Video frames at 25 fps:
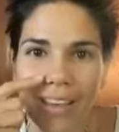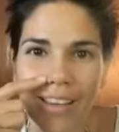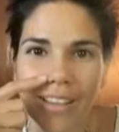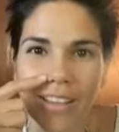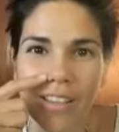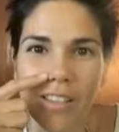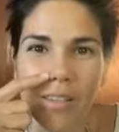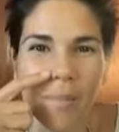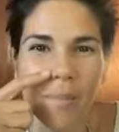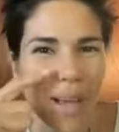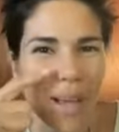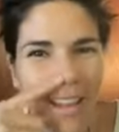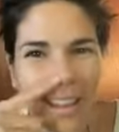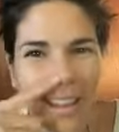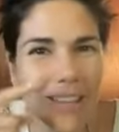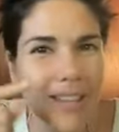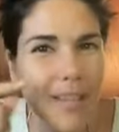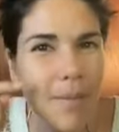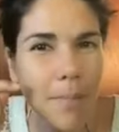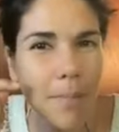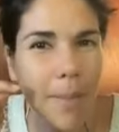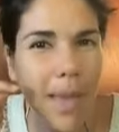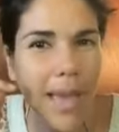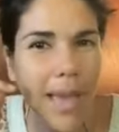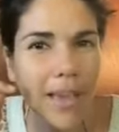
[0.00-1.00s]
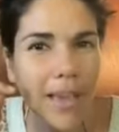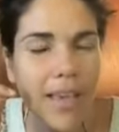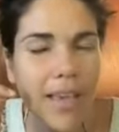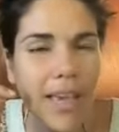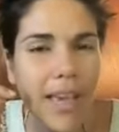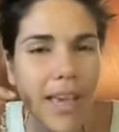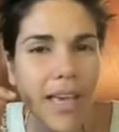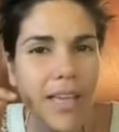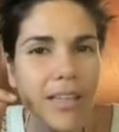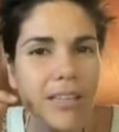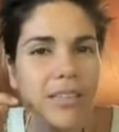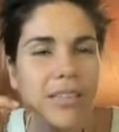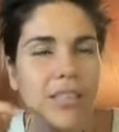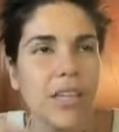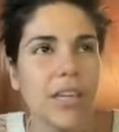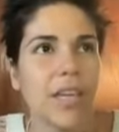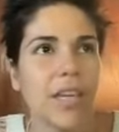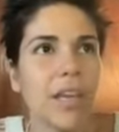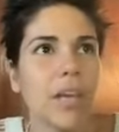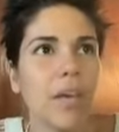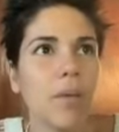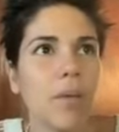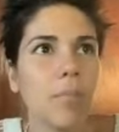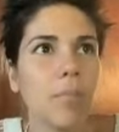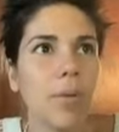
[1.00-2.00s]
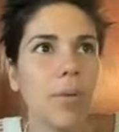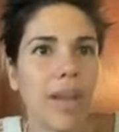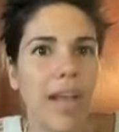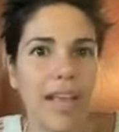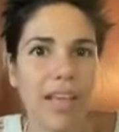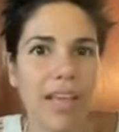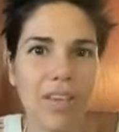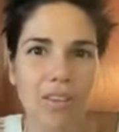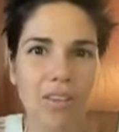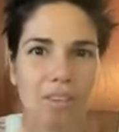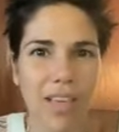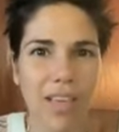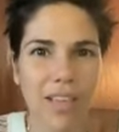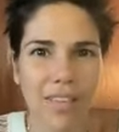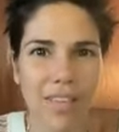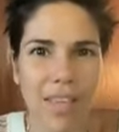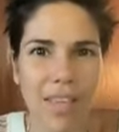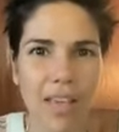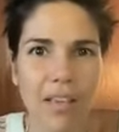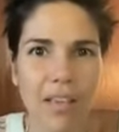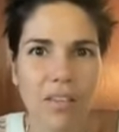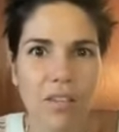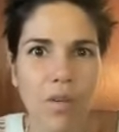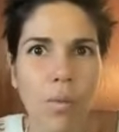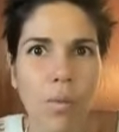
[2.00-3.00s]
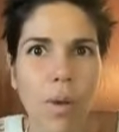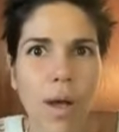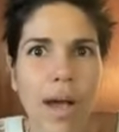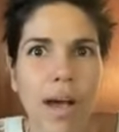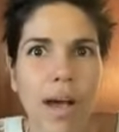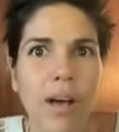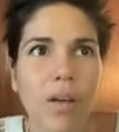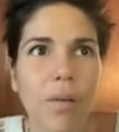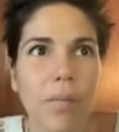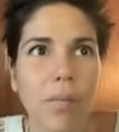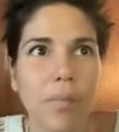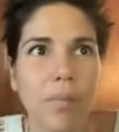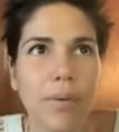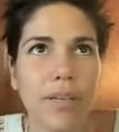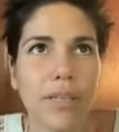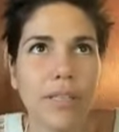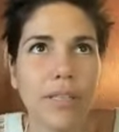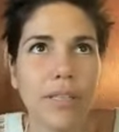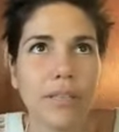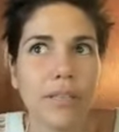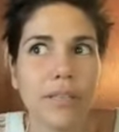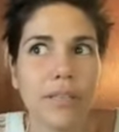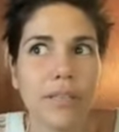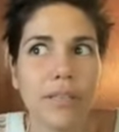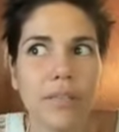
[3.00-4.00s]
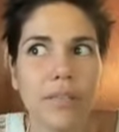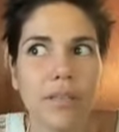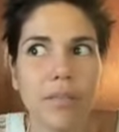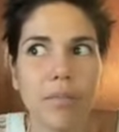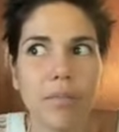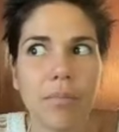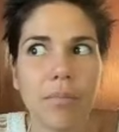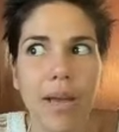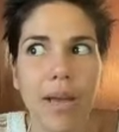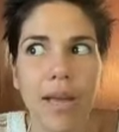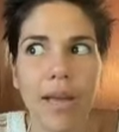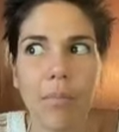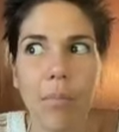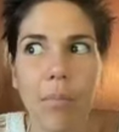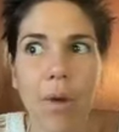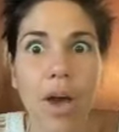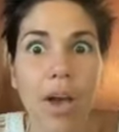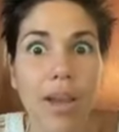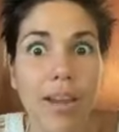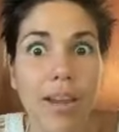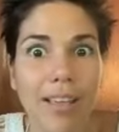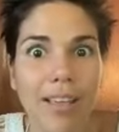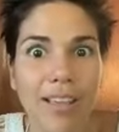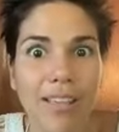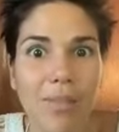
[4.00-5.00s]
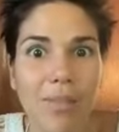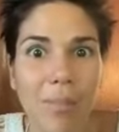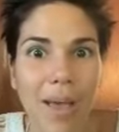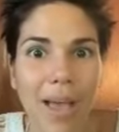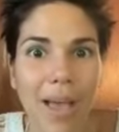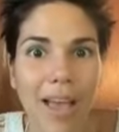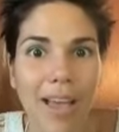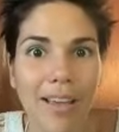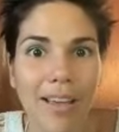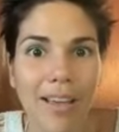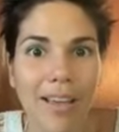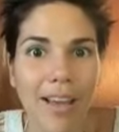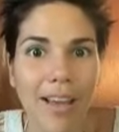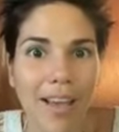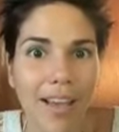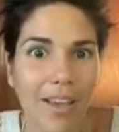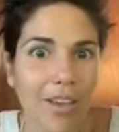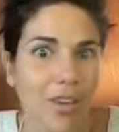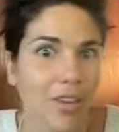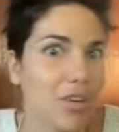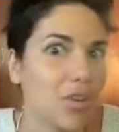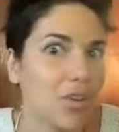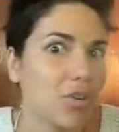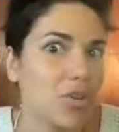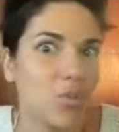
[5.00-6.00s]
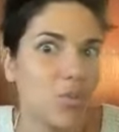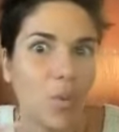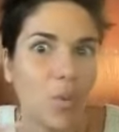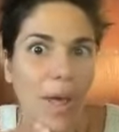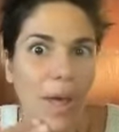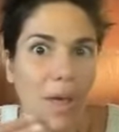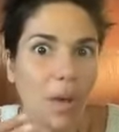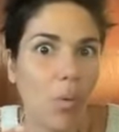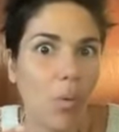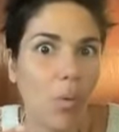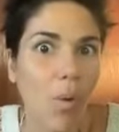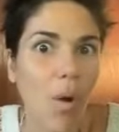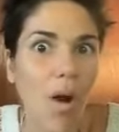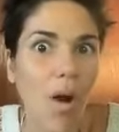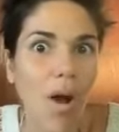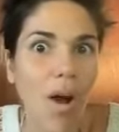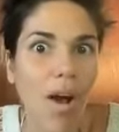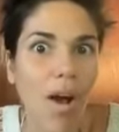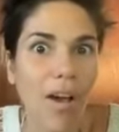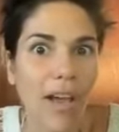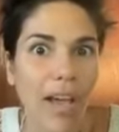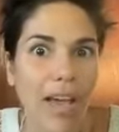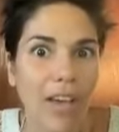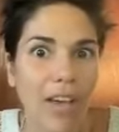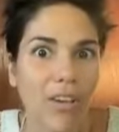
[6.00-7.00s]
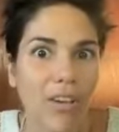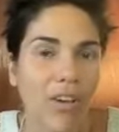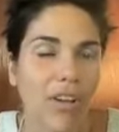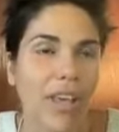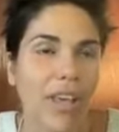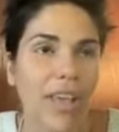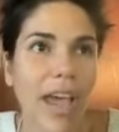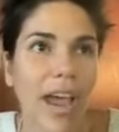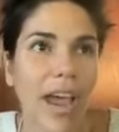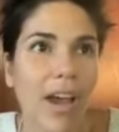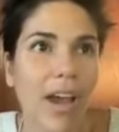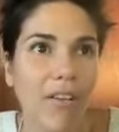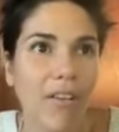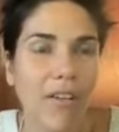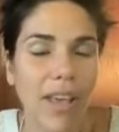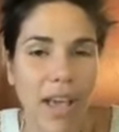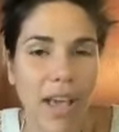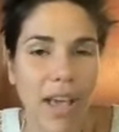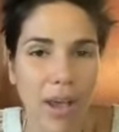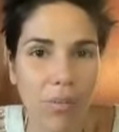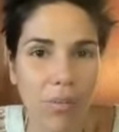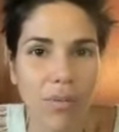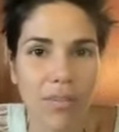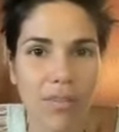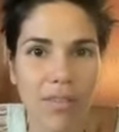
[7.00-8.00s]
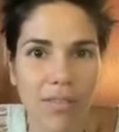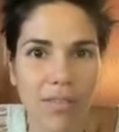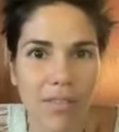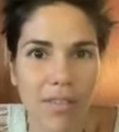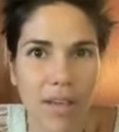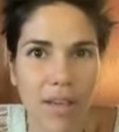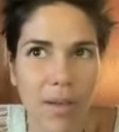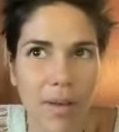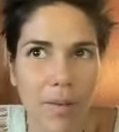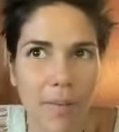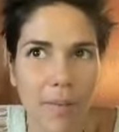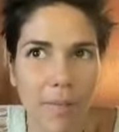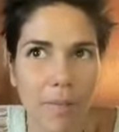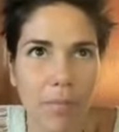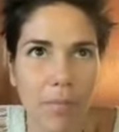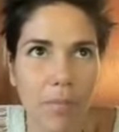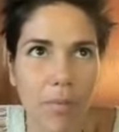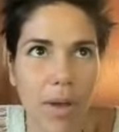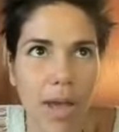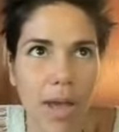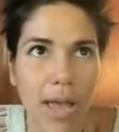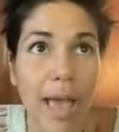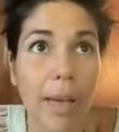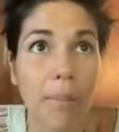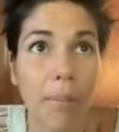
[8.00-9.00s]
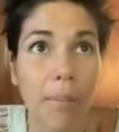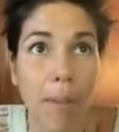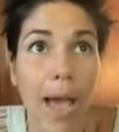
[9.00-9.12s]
smell isn't back yet, but I hear that takes a while. But my body is back. I couldn't like walk, I couldn't carry. I have